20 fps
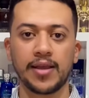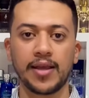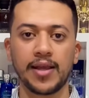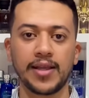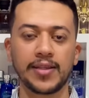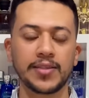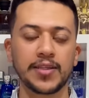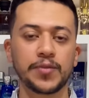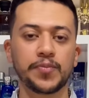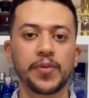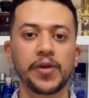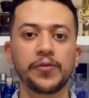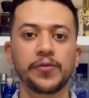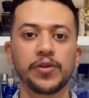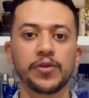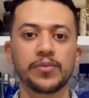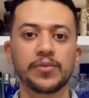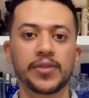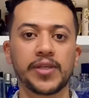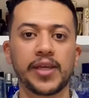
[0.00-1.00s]
In this
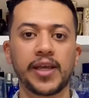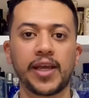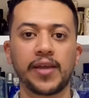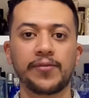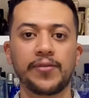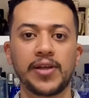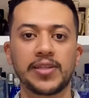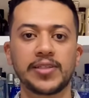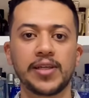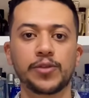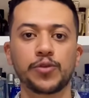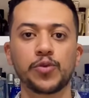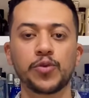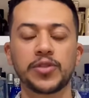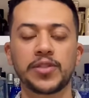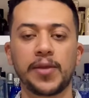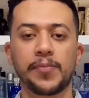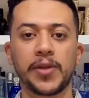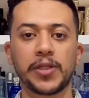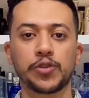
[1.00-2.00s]
perfume, Thierry Vassa took
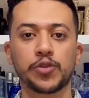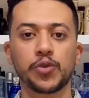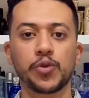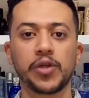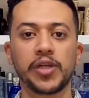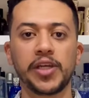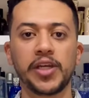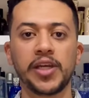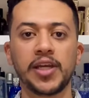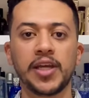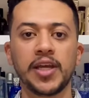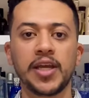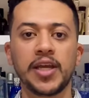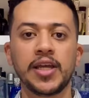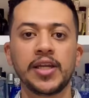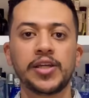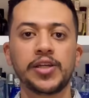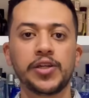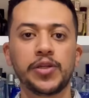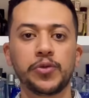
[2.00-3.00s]
the patchouli
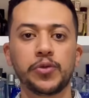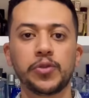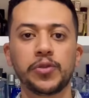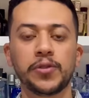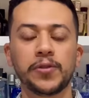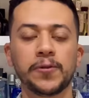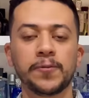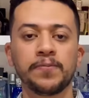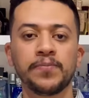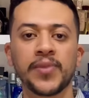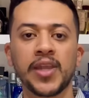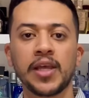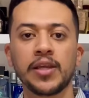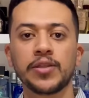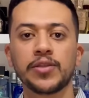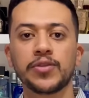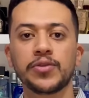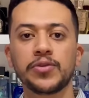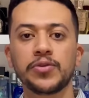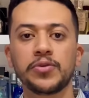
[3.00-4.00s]
note
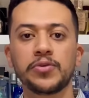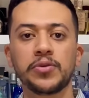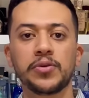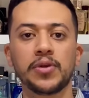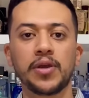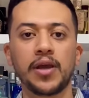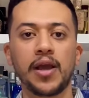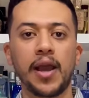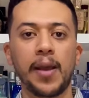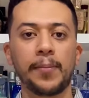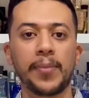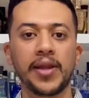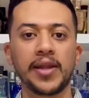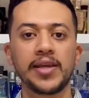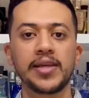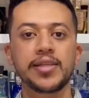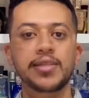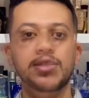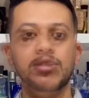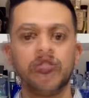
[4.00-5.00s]
to a
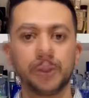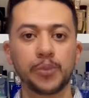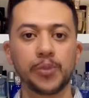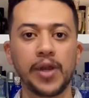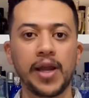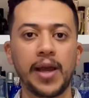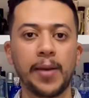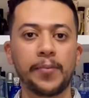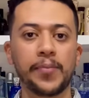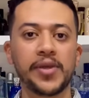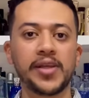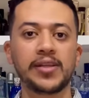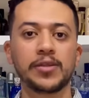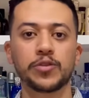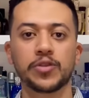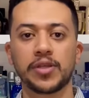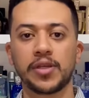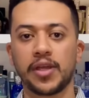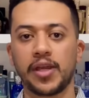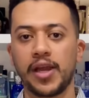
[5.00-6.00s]
place which will appeal
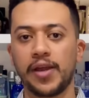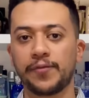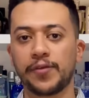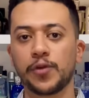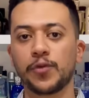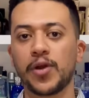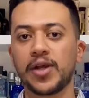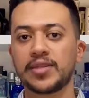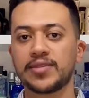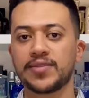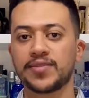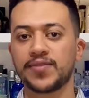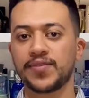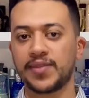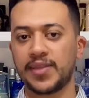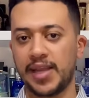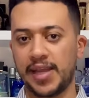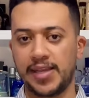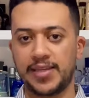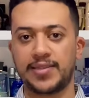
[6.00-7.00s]
to everyone's
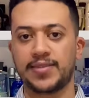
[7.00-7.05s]
taste.